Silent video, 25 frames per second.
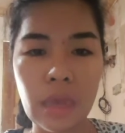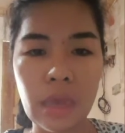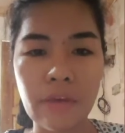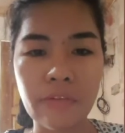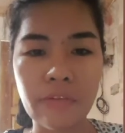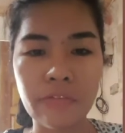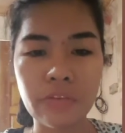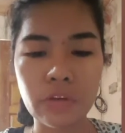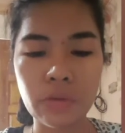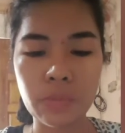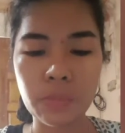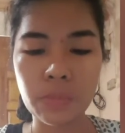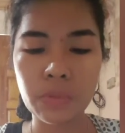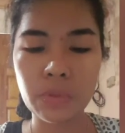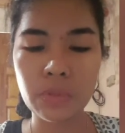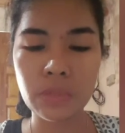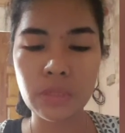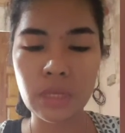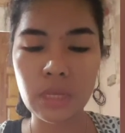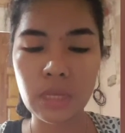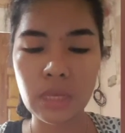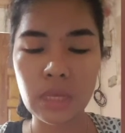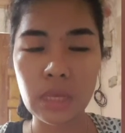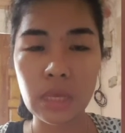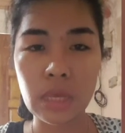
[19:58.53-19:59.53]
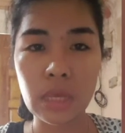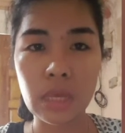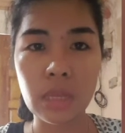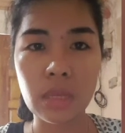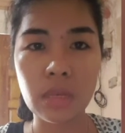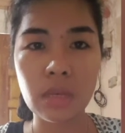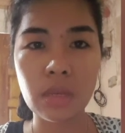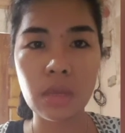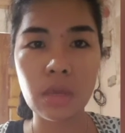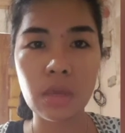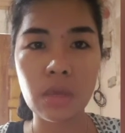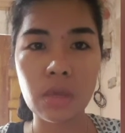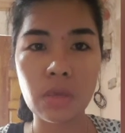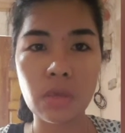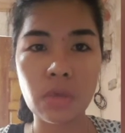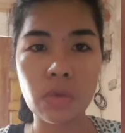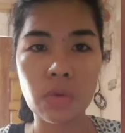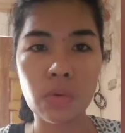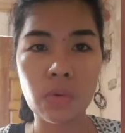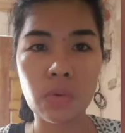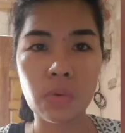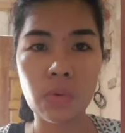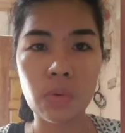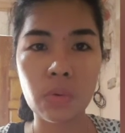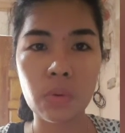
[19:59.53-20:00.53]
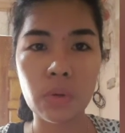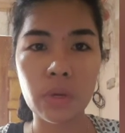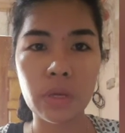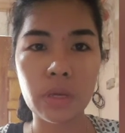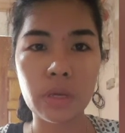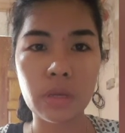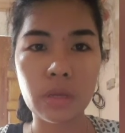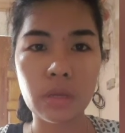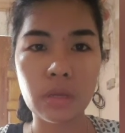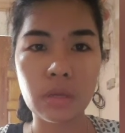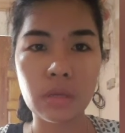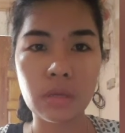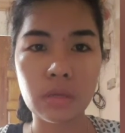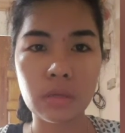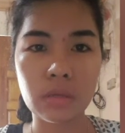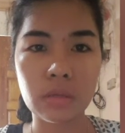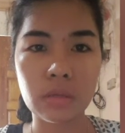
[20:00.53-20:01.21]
After putting in your